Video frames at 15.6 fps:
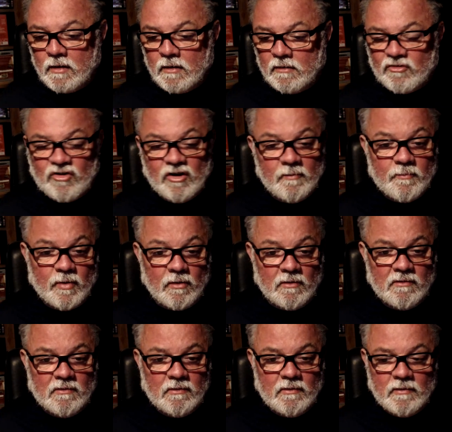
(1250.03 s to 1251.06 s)
cheap
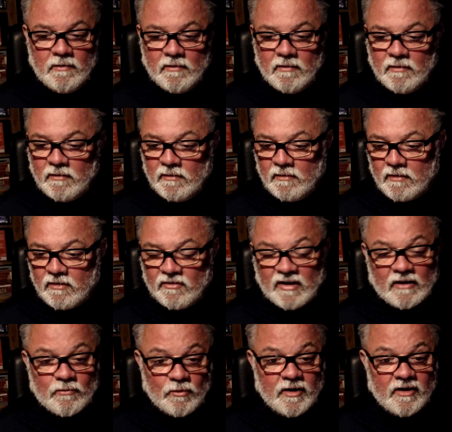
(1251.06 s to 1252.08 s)
bottle, because
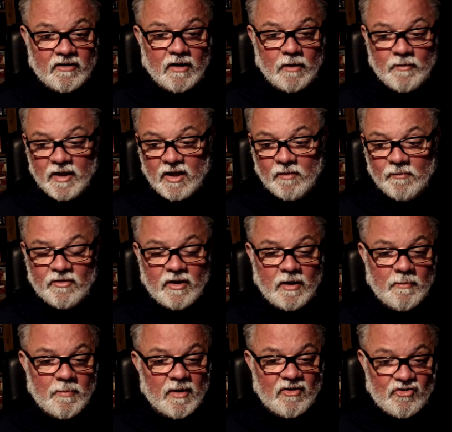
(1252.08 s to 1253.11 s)
that's what he's like when he comes in. He
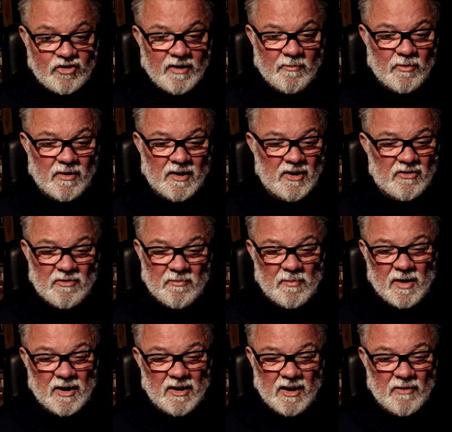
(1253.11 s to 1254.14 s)
buys cheap wine. He doesn't
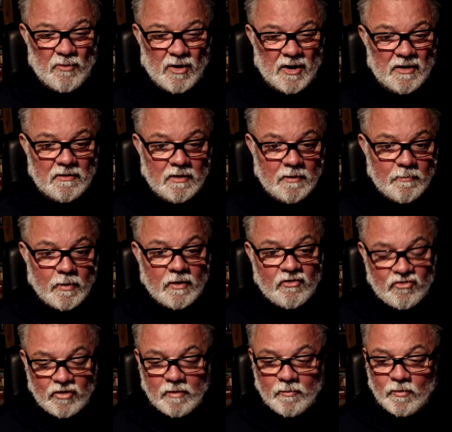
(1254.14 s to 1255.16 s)
buy dear wine. He buys
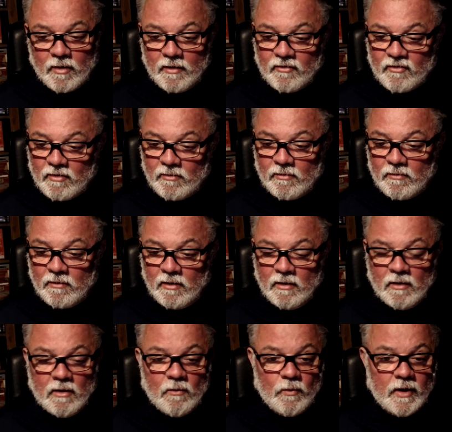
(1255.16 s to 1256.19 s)
cheap wine. So
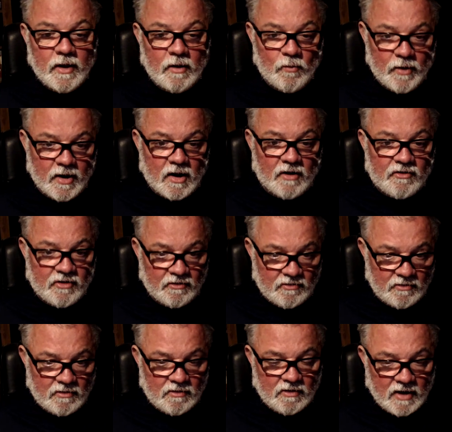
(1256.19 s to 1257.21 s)
we like to
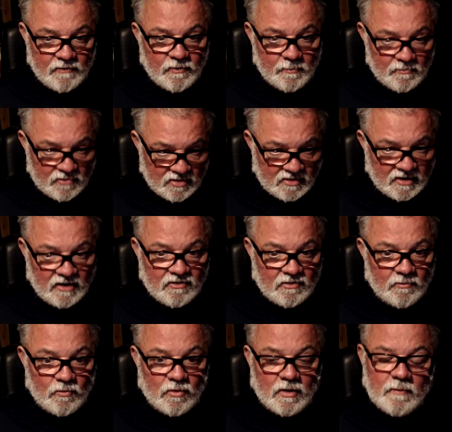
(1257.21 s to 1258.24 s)
give him
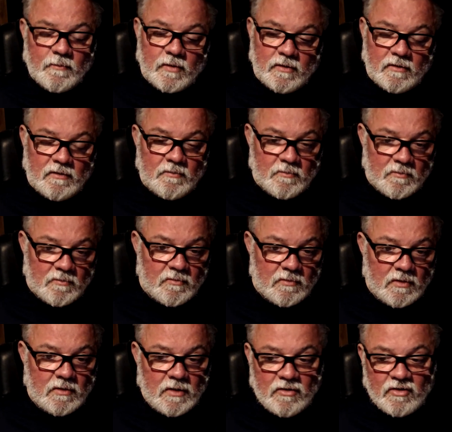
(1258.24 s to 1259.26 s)
decent wine, but
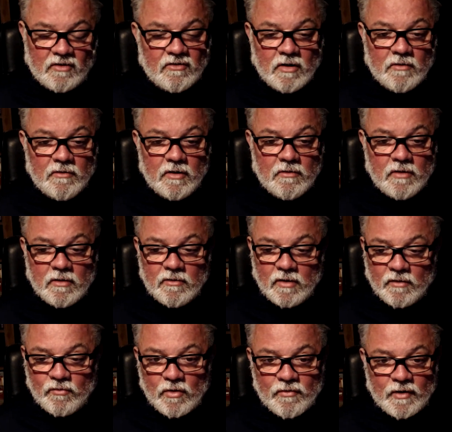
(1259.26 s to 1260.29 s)
he says, no,
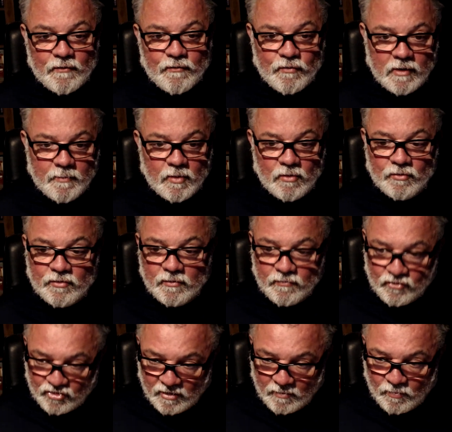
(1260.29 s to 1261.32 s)
I'd rather have 3 bottles of
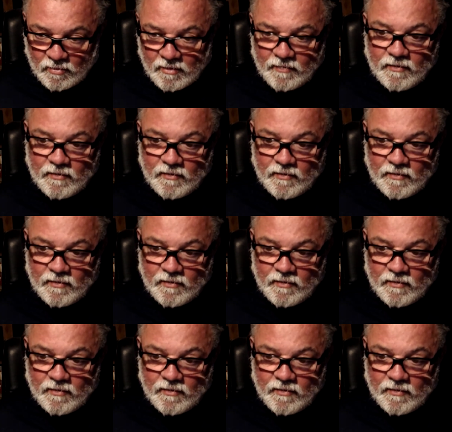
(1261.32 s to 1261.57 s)
cheap wine